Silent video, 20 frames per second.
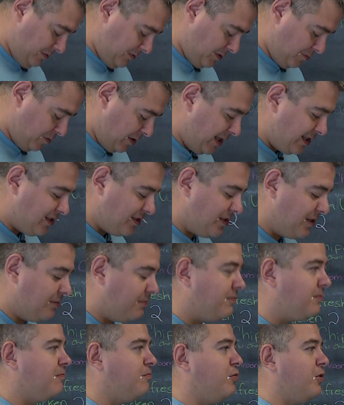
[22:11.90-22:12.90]
I'm surprised I
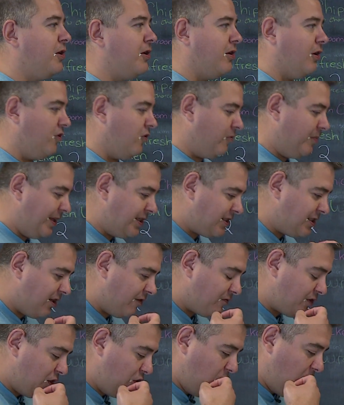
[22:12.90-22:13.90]
didn't put it all over
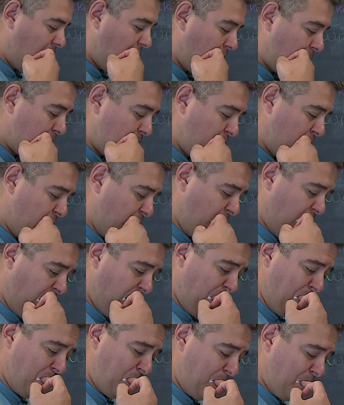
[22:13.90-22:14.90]
myself too. I also
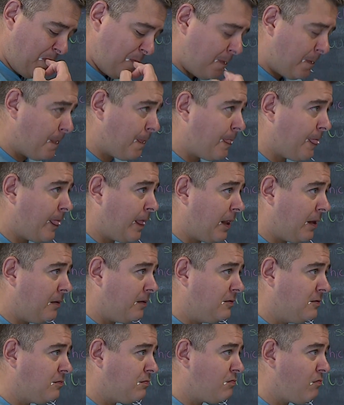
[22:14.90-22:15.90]
picked the uh, cilantro
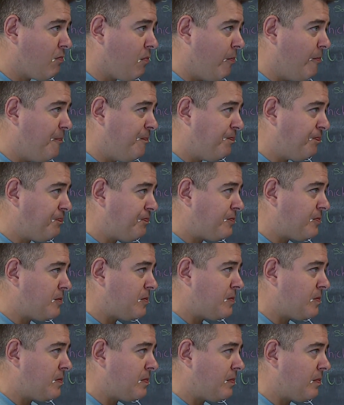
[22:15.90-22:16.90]
fresh from herb garden
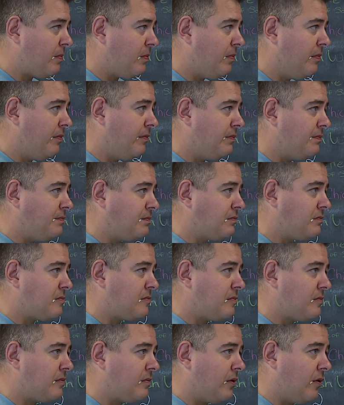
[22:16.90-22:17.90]
that went into the pico
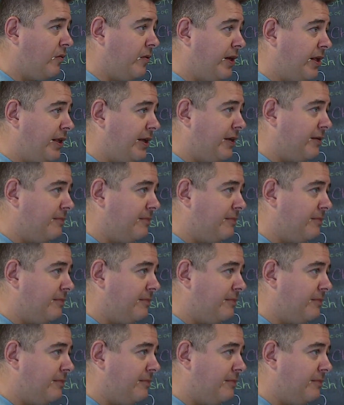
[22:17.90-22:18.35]
today. Really?